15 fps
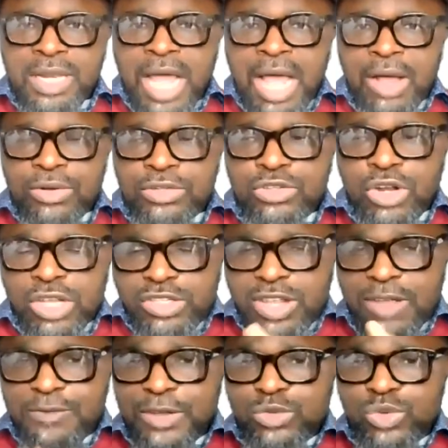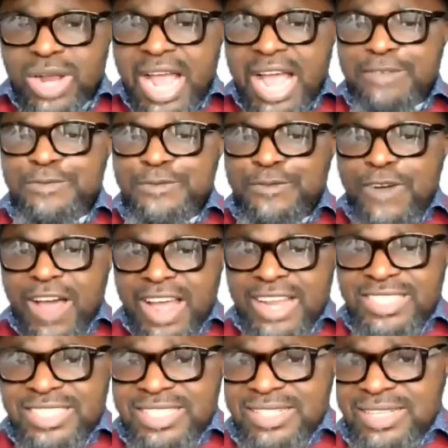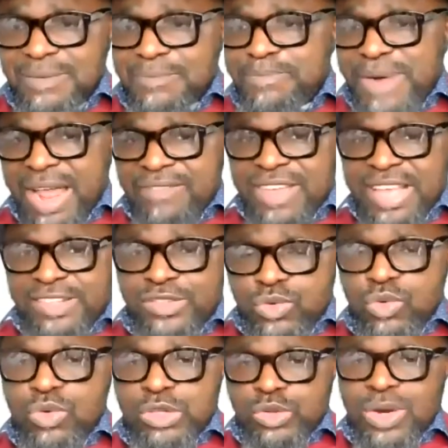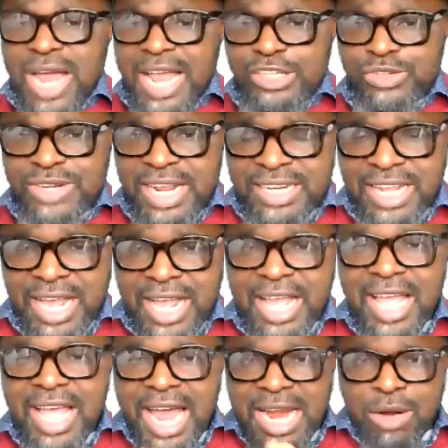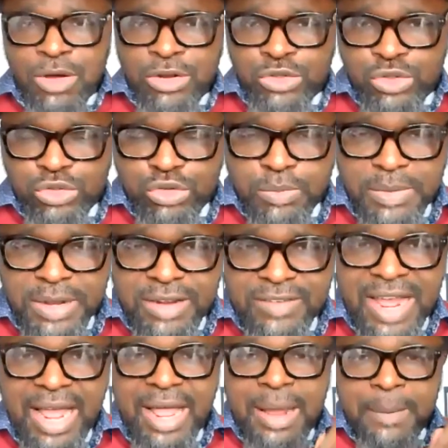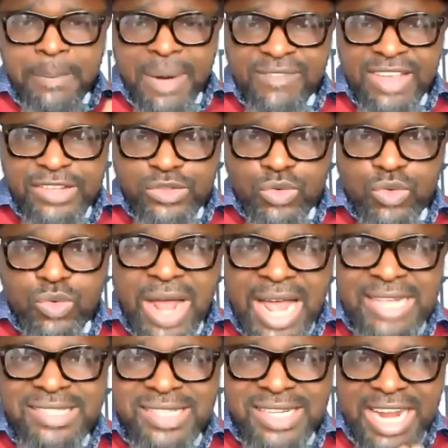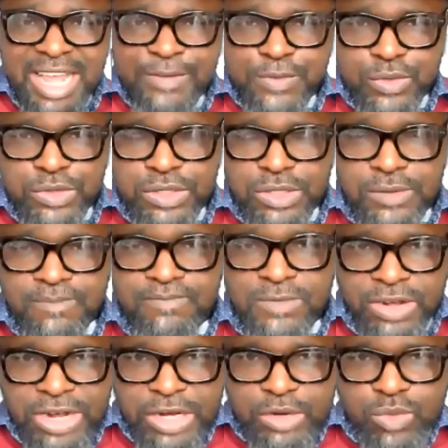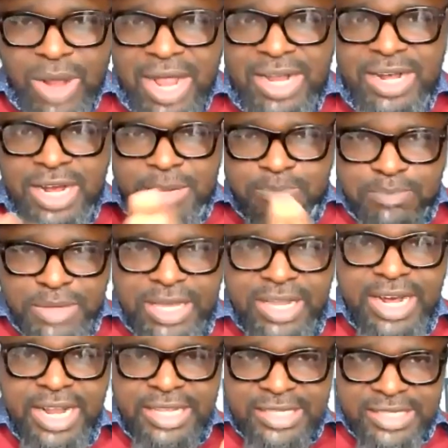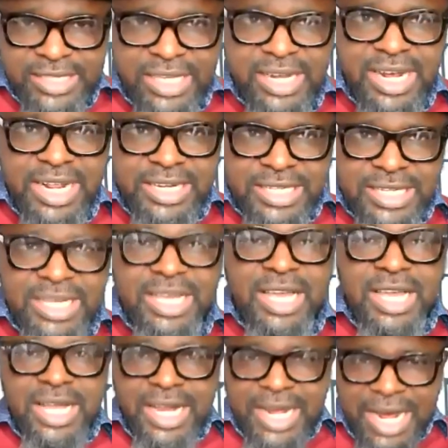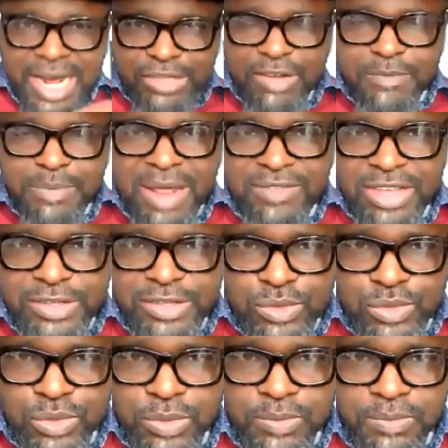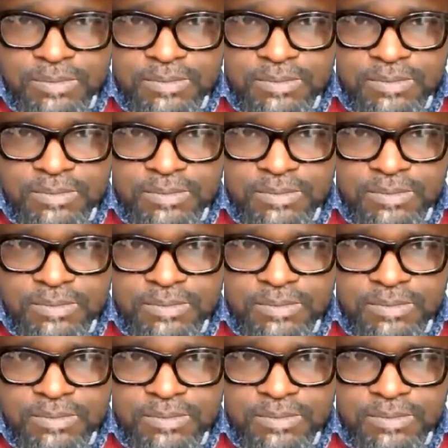Now, those of us who can afford private school, we took our children there. And I want you to believe that private school has levels grade one, grade B, grade C, grade D, grades of private school.